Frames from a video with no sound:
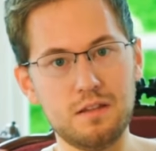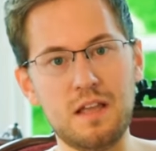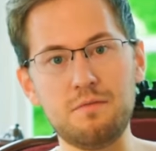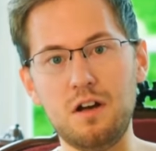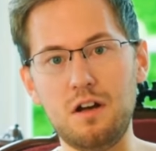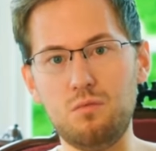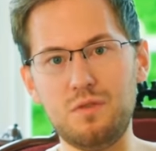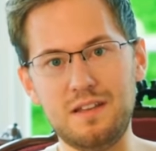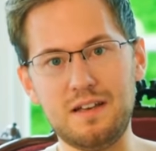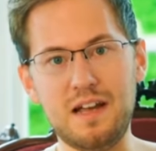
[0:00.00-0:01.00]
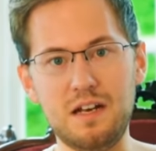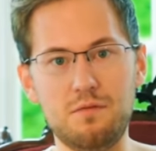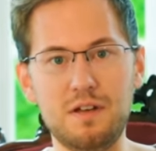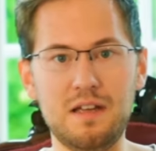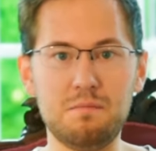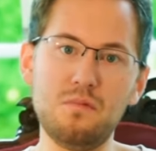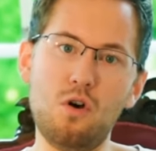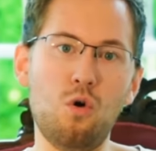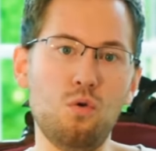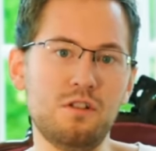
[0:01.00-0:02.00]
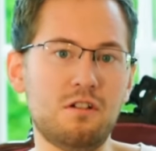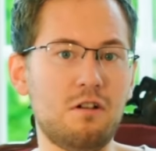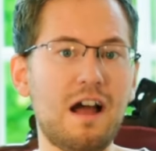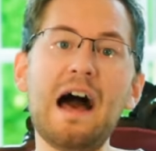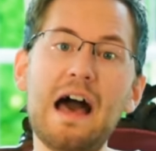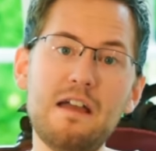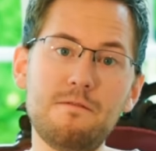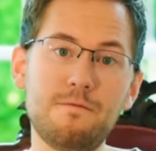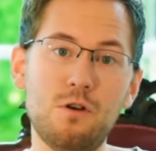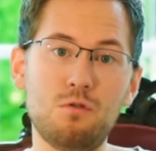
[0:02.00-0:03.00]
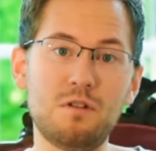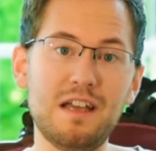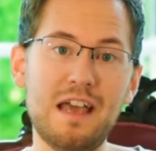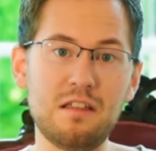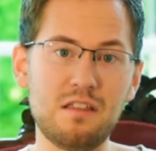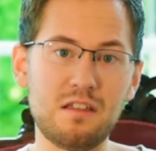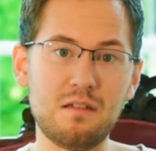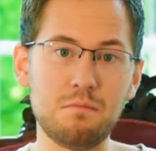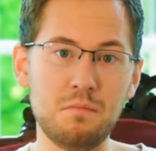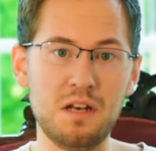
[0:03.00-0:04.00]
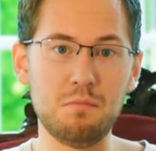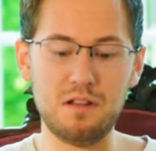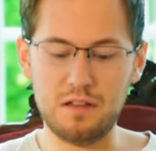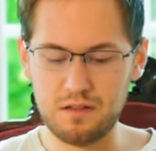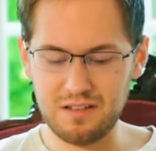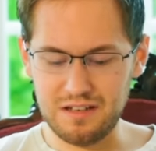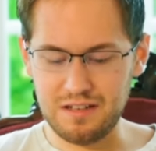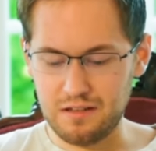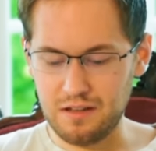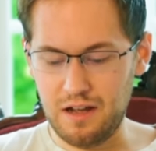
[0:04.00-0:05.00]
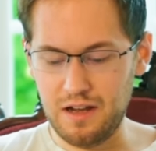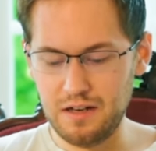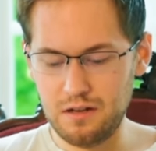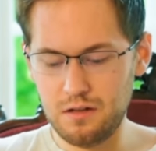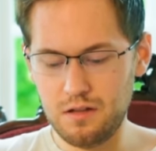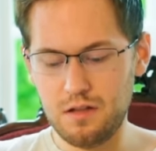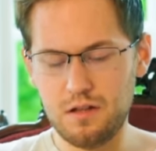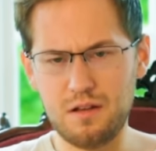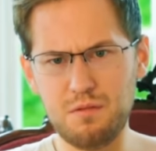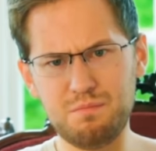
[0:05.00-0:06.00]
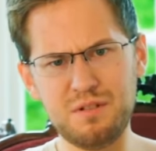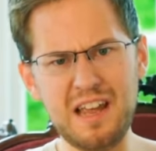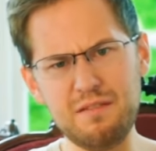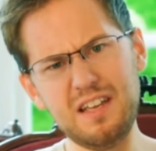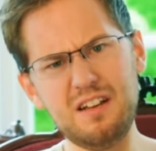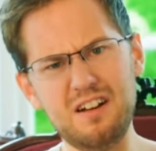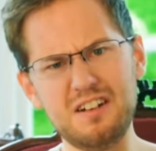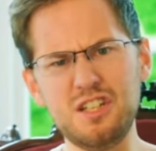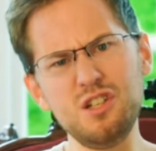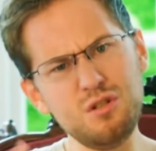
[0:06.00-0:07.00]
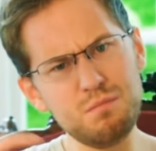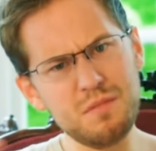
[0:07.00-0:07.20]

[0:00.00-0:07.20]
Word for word: They've gone with a kind of a older iPhone-esque minimalist design, but have they gone too